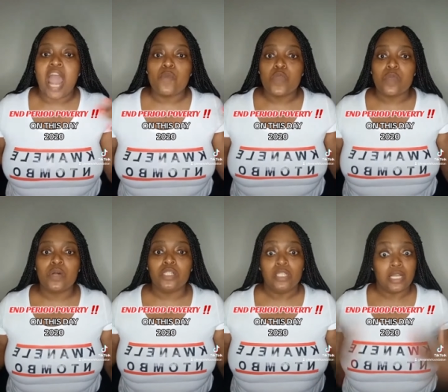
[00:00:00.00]
and we
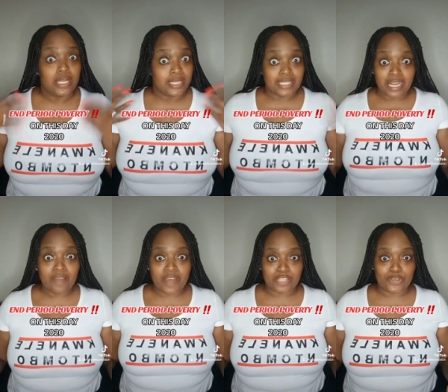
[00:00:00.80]
will
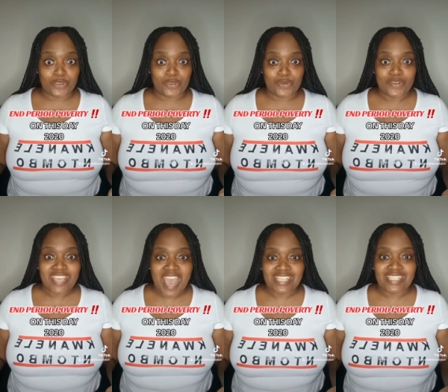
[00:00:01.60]
deliver to you.
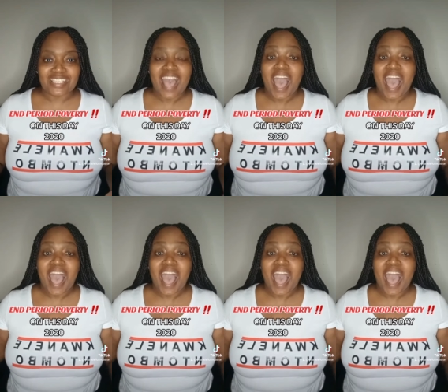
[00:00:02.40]
Yes,